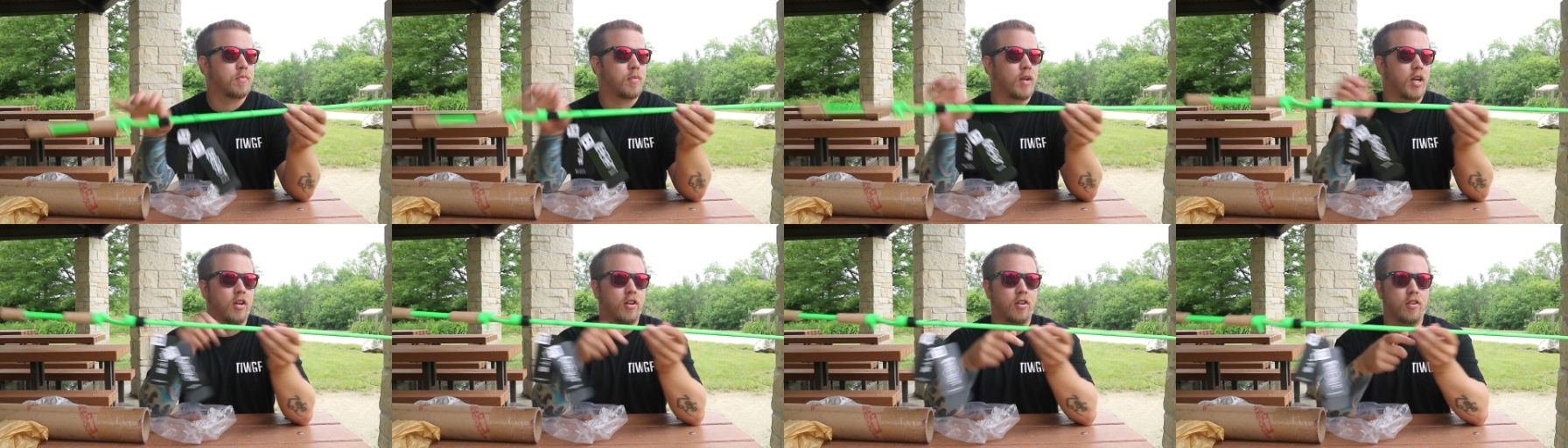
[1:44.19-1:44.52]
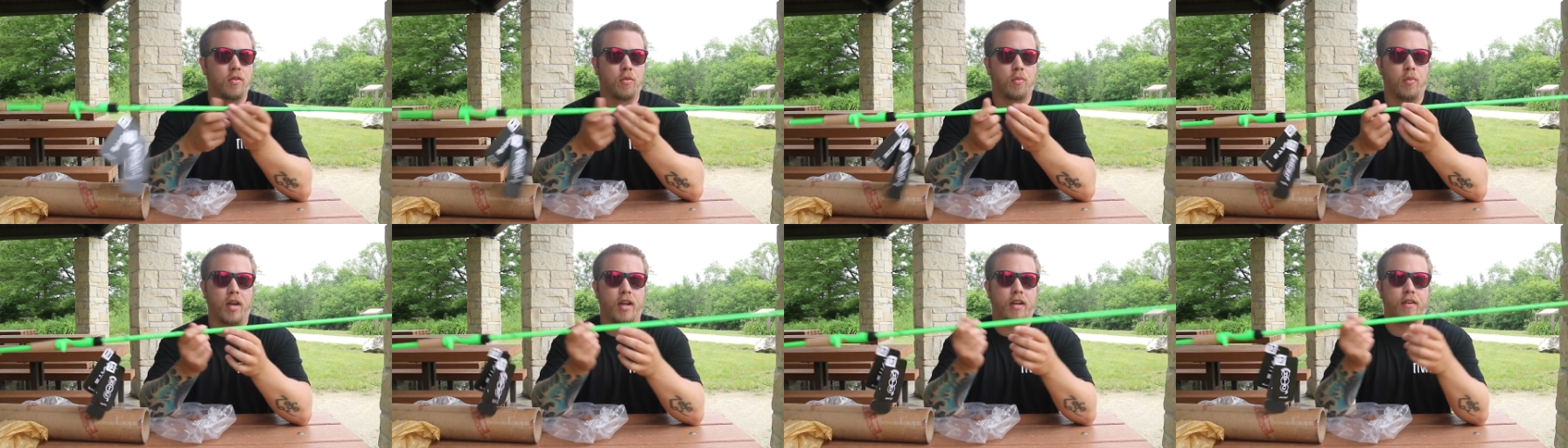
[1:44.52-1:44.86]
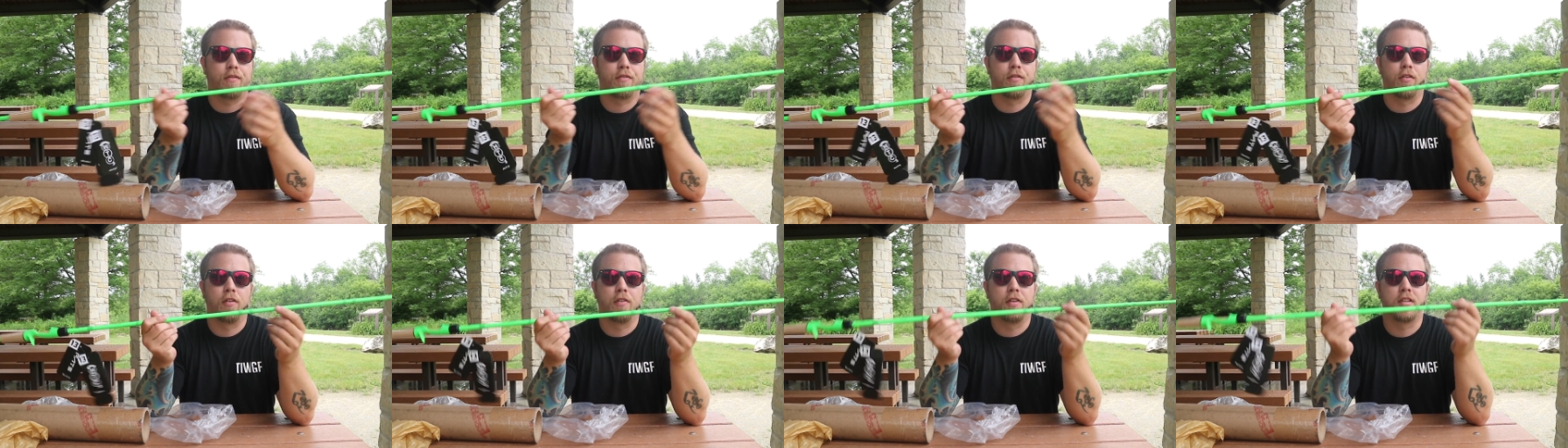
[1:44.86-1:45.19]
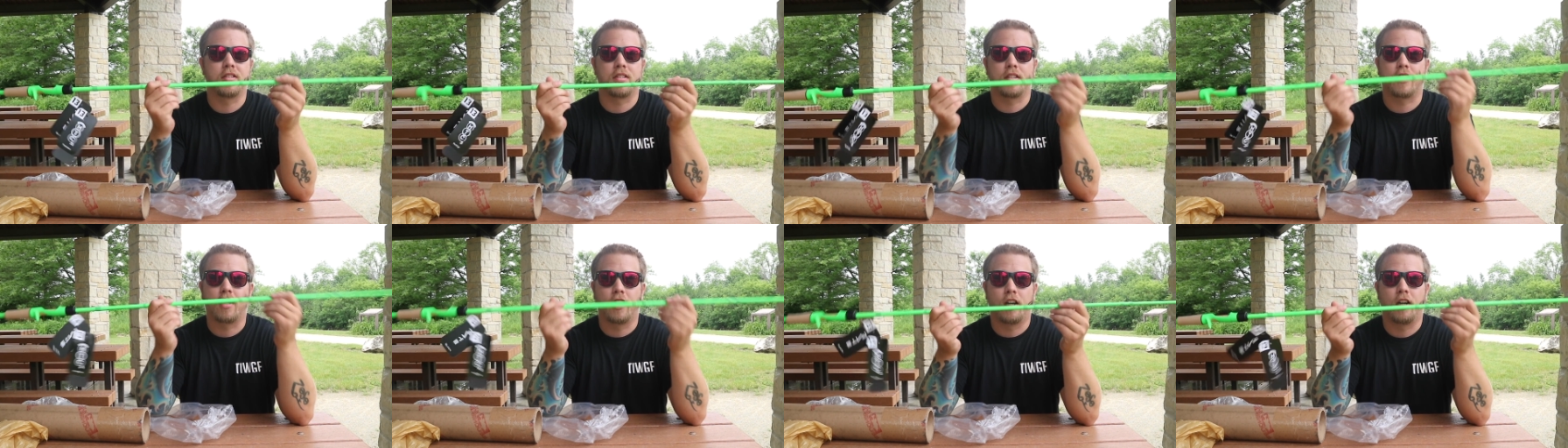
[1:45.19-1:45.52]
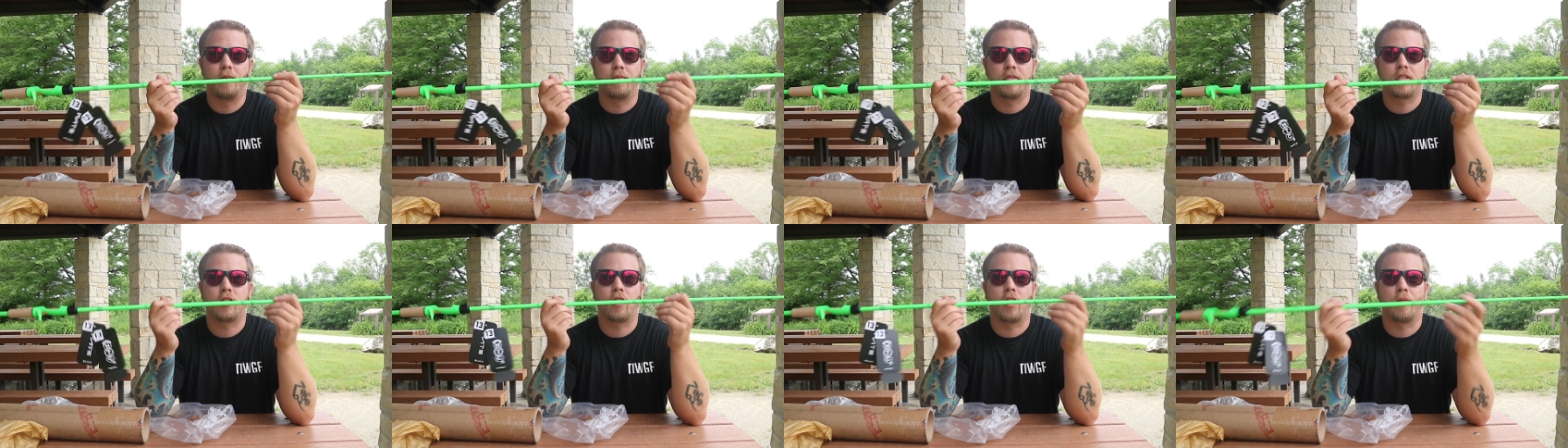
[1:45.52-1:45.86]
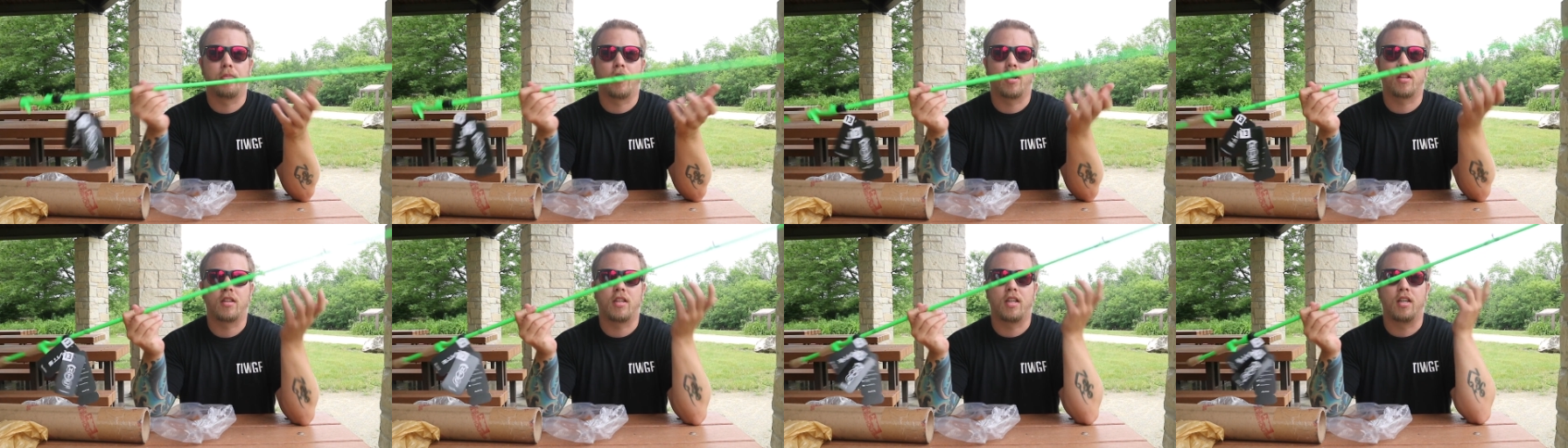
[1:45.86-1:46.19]
but I couldn't wait for this to come, so I
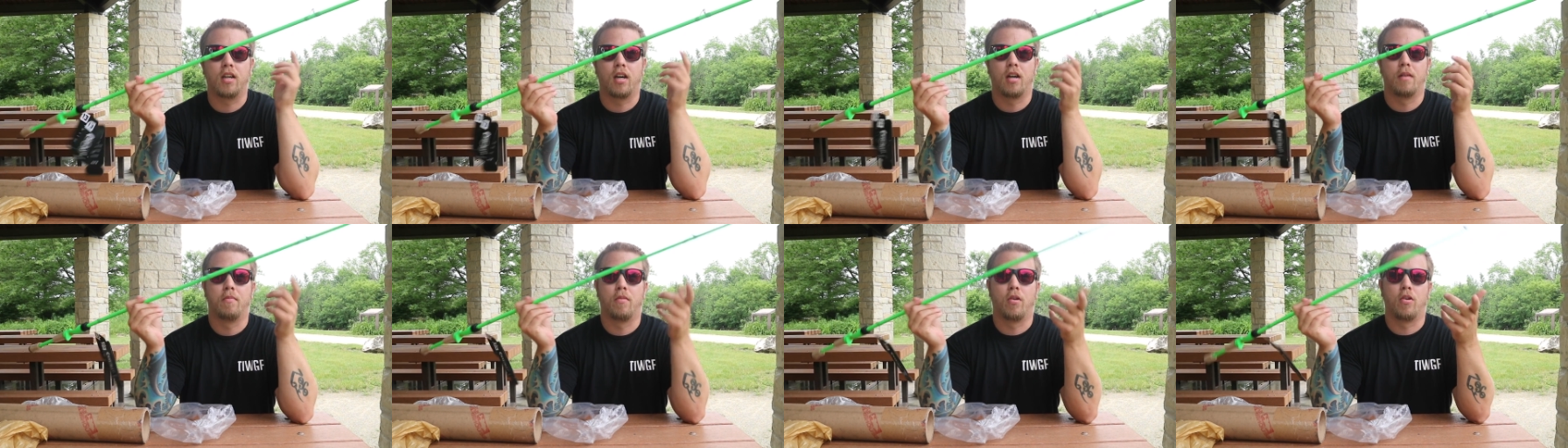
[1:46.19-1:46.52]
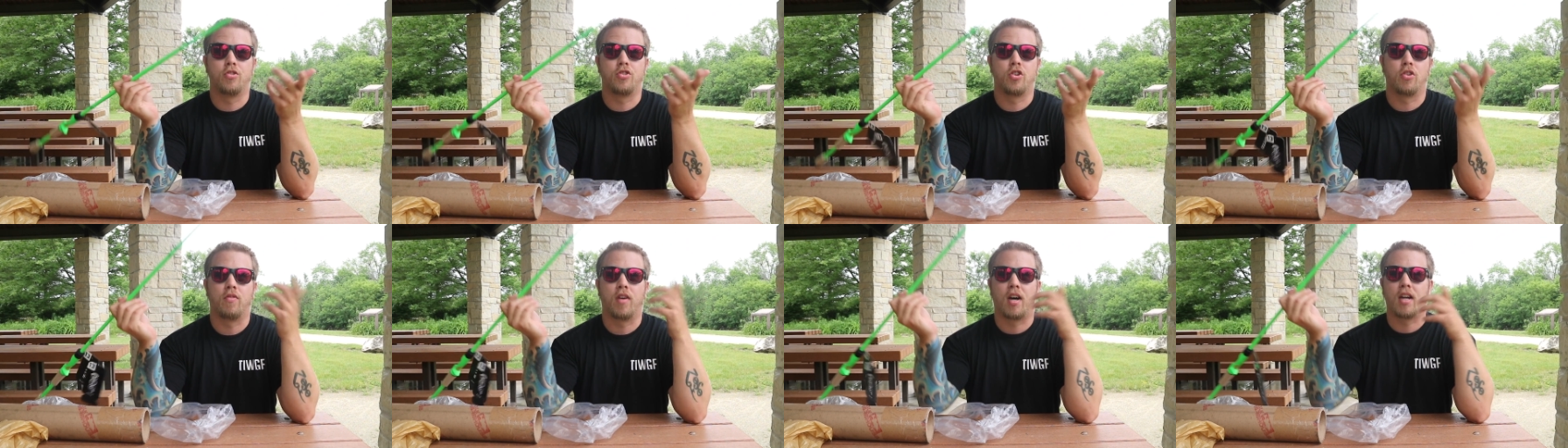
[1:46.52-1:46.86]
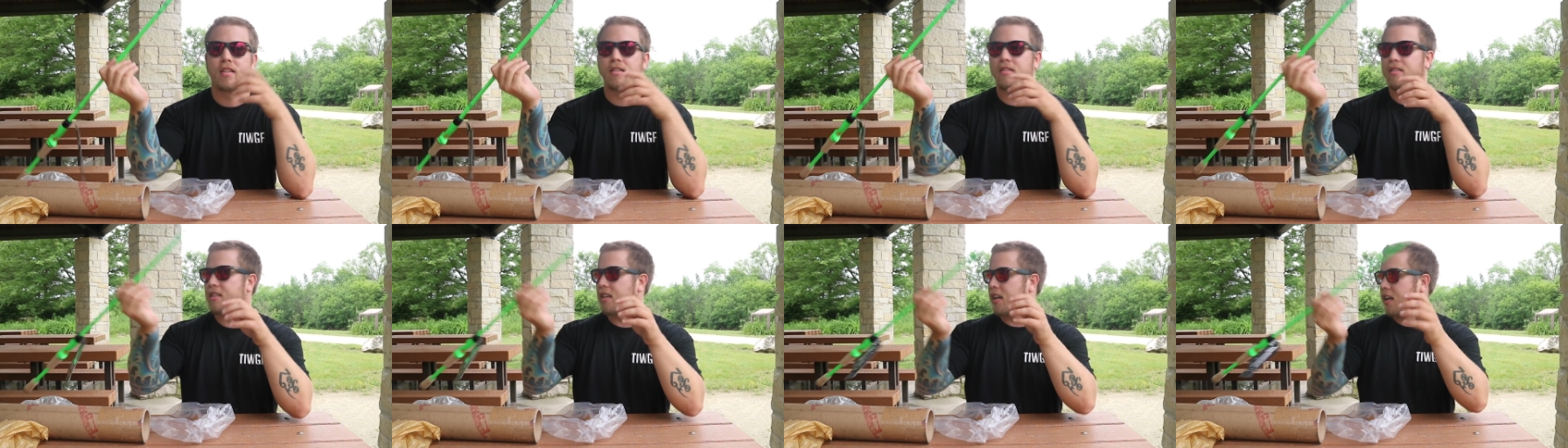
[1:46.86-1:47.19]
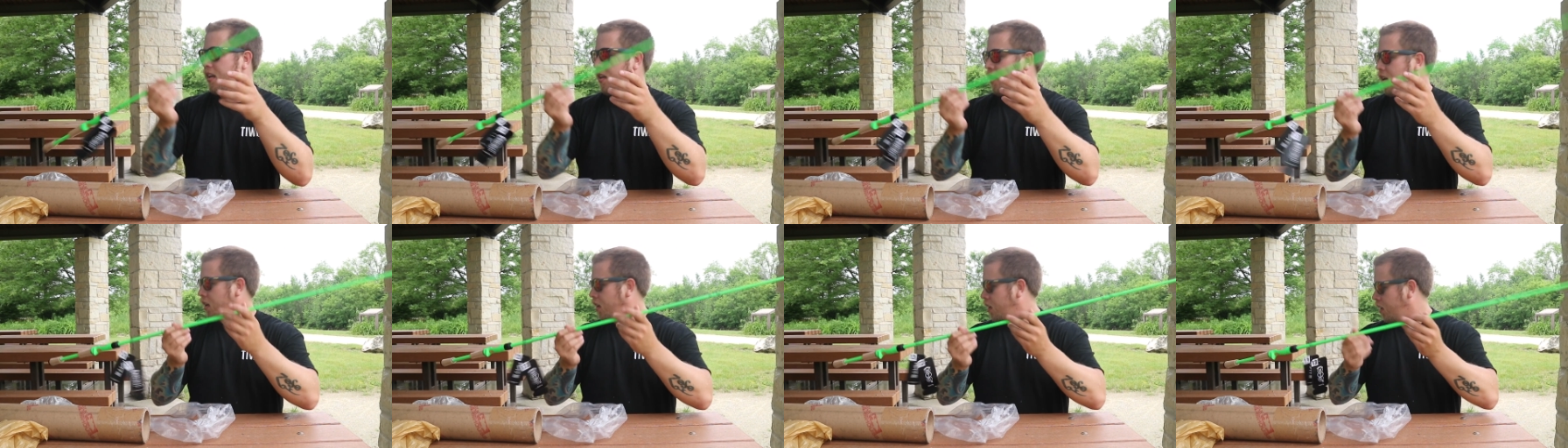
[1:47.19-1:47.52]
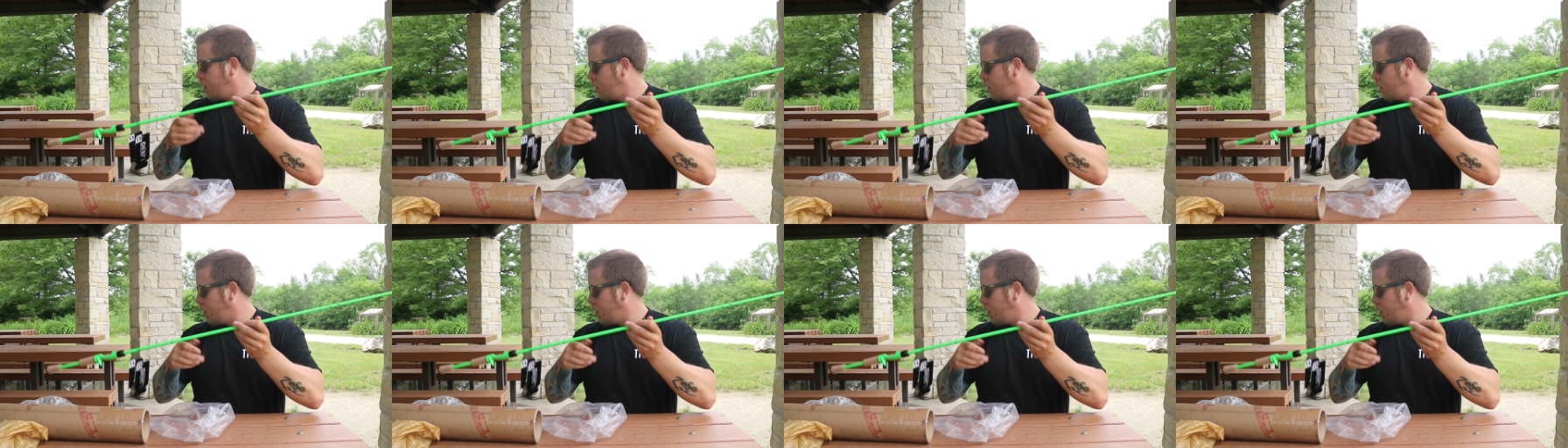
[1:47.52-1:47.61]
bought the Mojo rod instead.